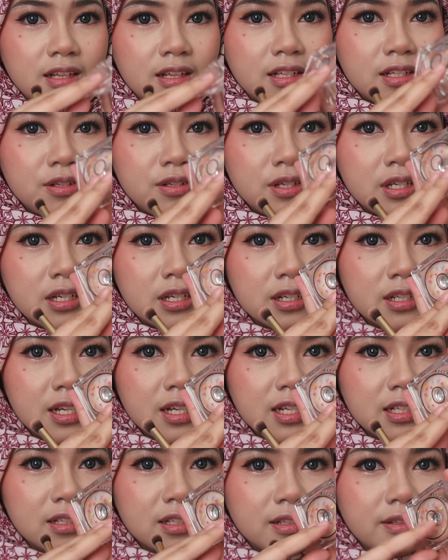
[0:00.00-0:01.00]
Did you hear
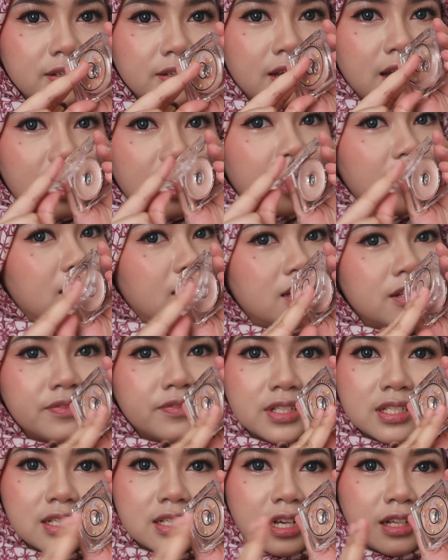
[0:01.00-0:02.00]
that? I love
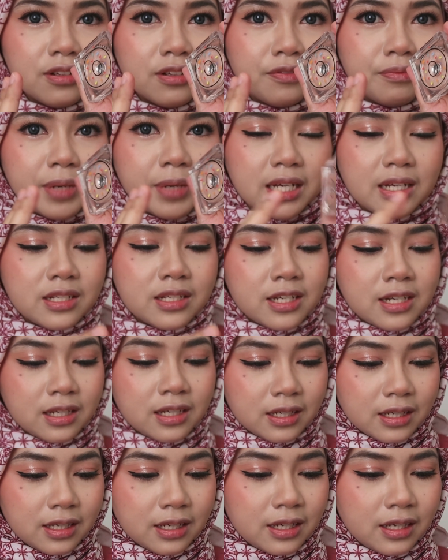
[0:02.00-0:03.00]
this kind of
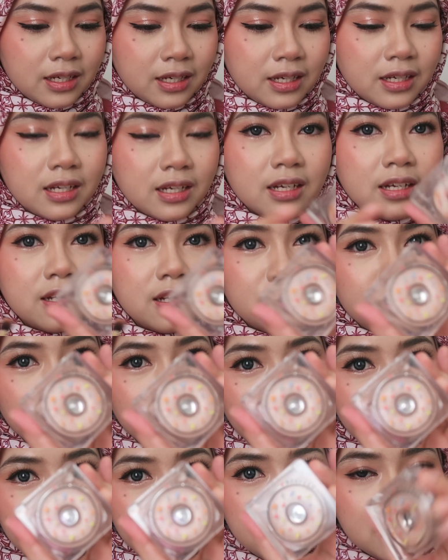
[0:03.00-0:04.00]
packaging.
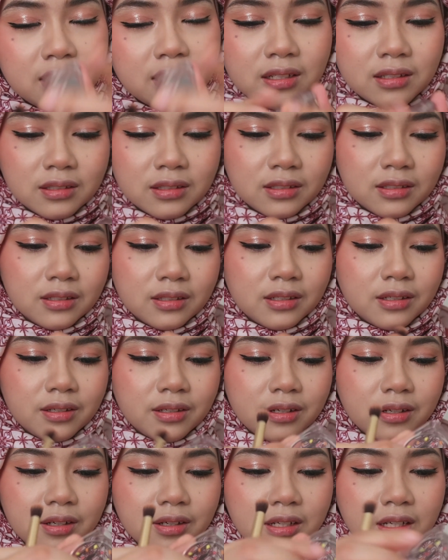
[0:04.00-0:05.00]
Comel.
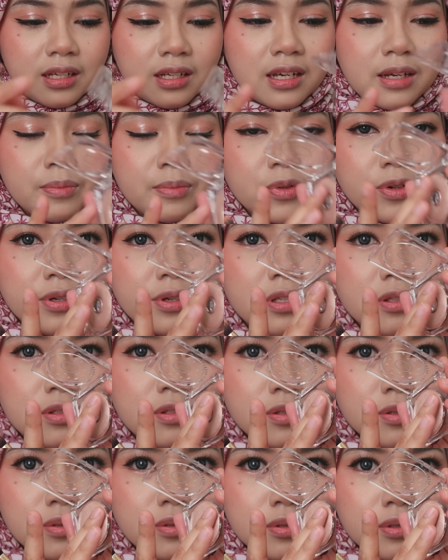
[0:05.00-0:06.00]
Okay, I'm going
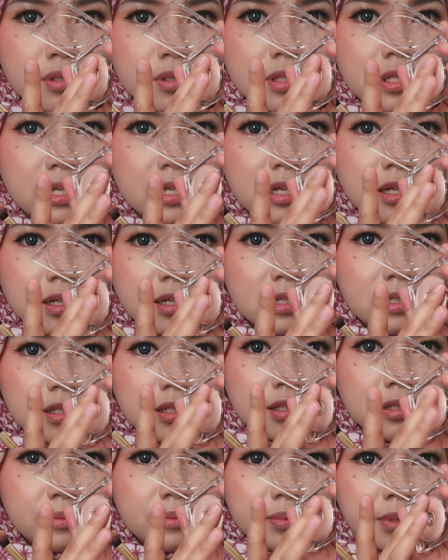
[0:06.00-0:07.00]
to take a
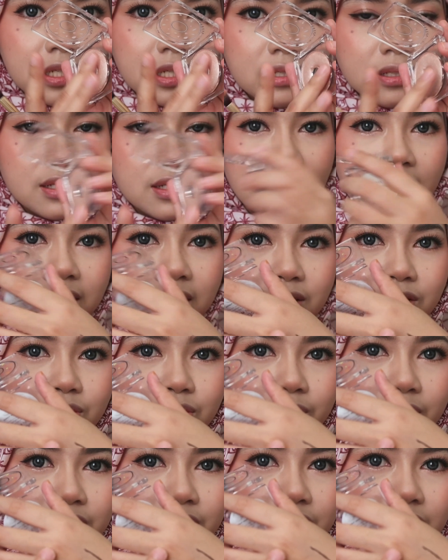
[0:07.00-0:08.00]
little bit and
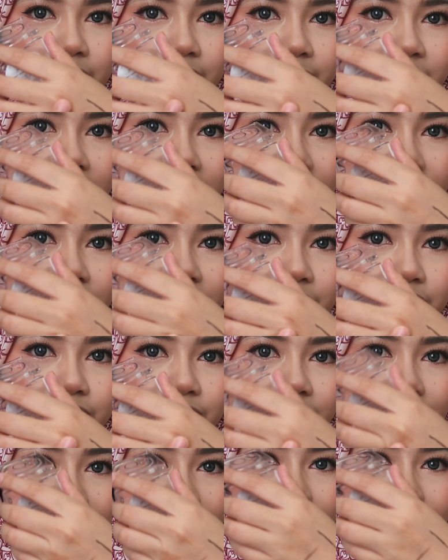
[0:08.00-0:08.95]
swatch them here for you.